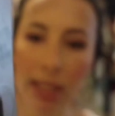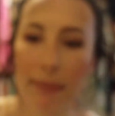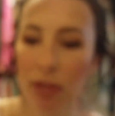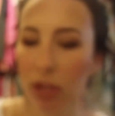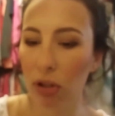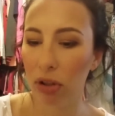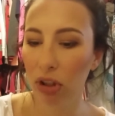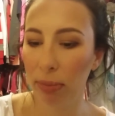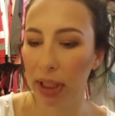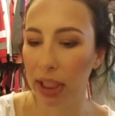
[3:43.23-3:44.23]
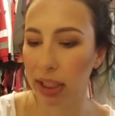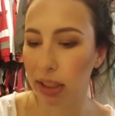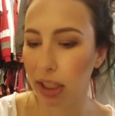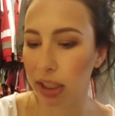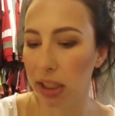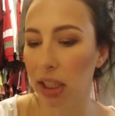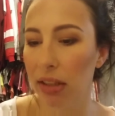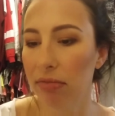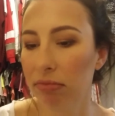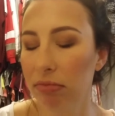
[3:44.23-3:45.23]
it's supposed to look a little bit like the
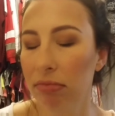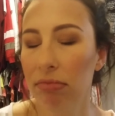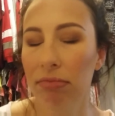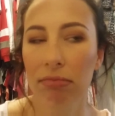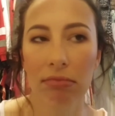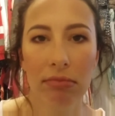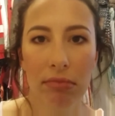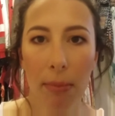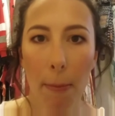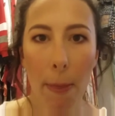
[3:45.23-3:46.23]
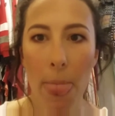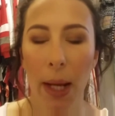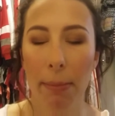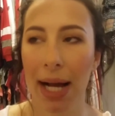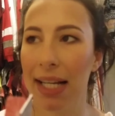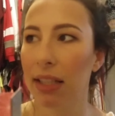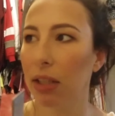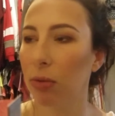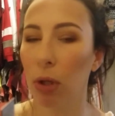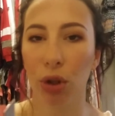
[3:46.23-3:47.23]
uh, the mat,
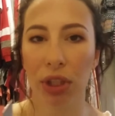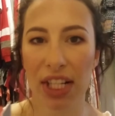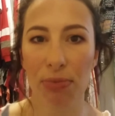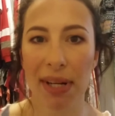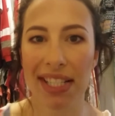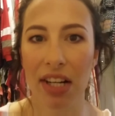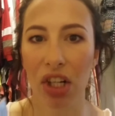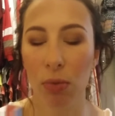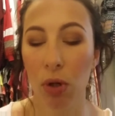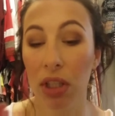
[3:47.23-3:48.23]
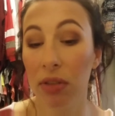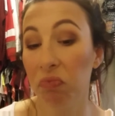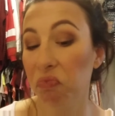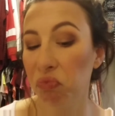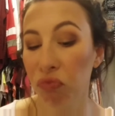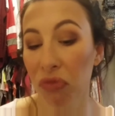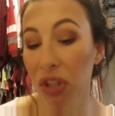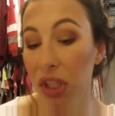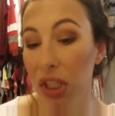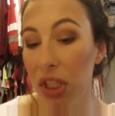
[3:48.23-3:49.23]
the Roller Lash Mascara wand.
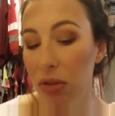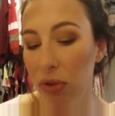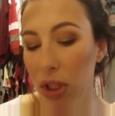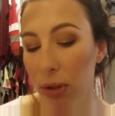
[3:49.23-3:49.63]
I do